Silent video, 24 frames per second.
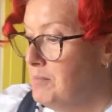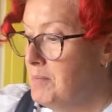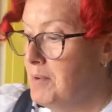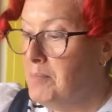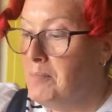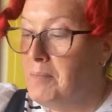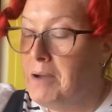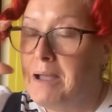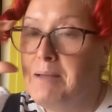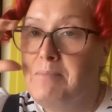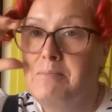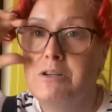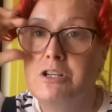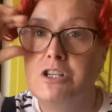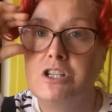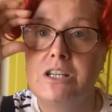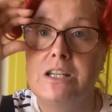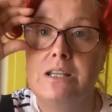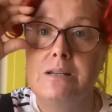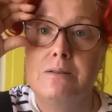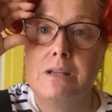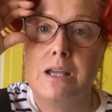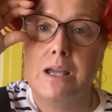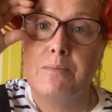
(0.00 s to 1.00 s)
My
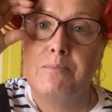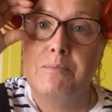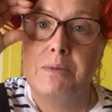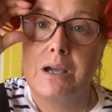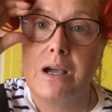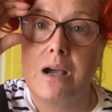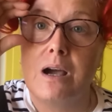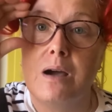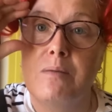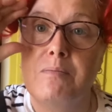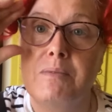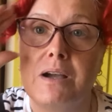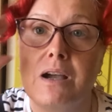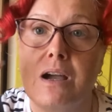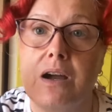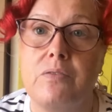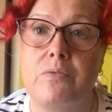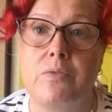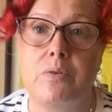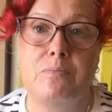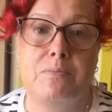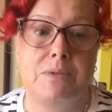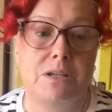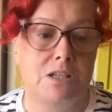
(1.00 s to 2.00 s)
machine can become a
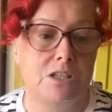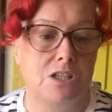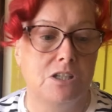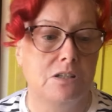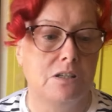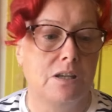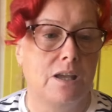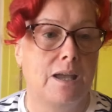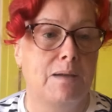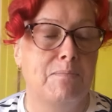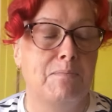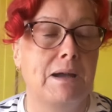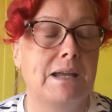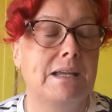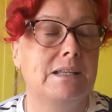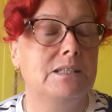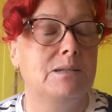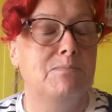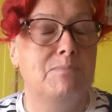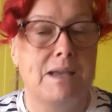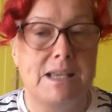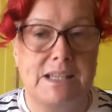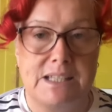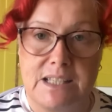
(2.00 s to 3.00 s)
my
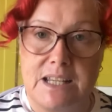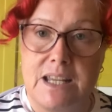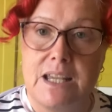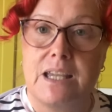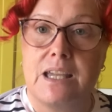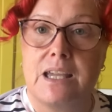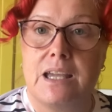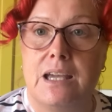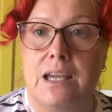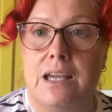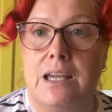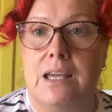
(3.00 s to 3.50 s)
domestic